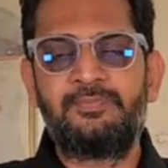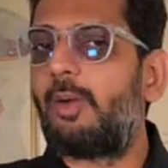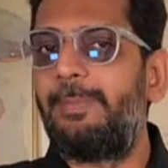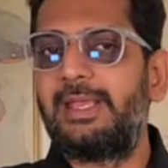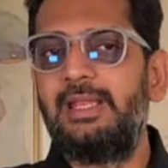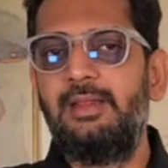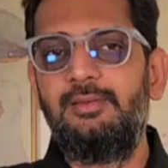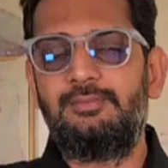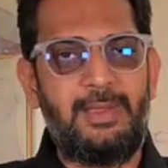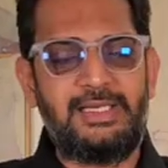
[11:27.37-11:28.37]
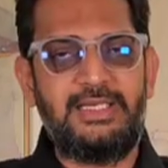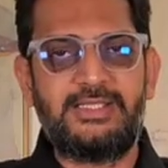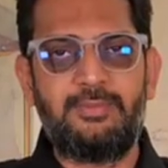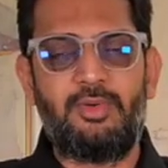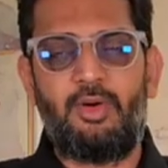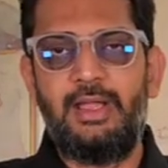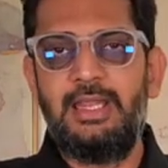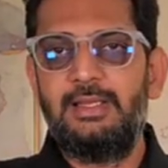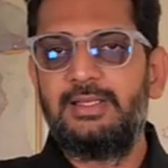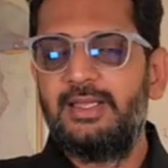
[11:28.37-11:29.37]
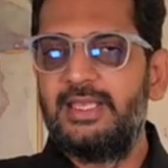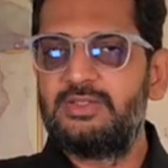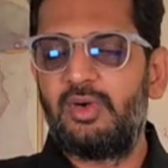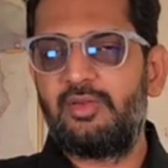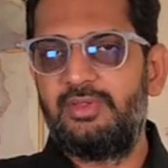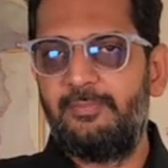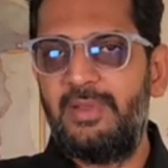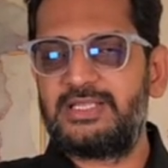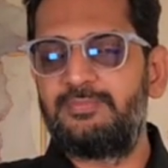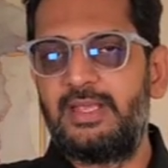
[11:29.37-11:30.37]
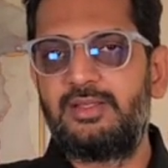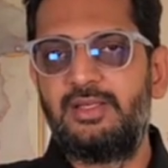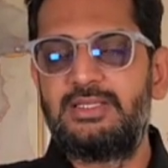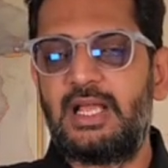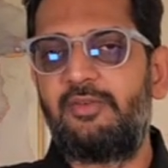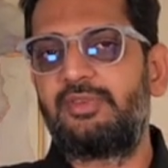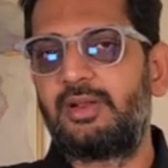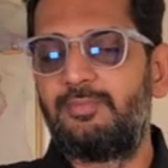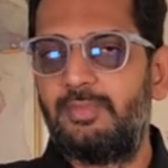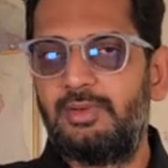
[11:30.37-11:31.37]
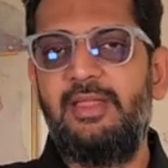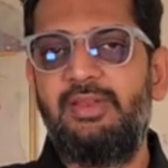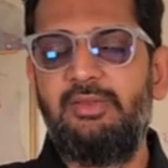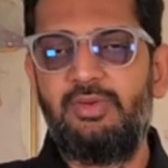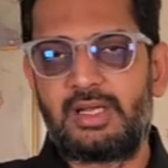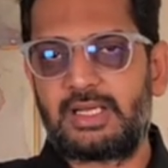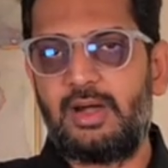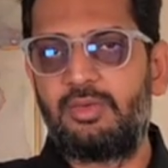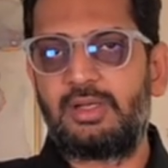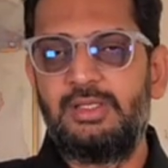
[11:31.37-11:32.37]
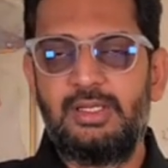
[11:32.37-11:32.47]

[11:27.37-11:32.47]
Topical magnesium oil is one of the best methods after every workout,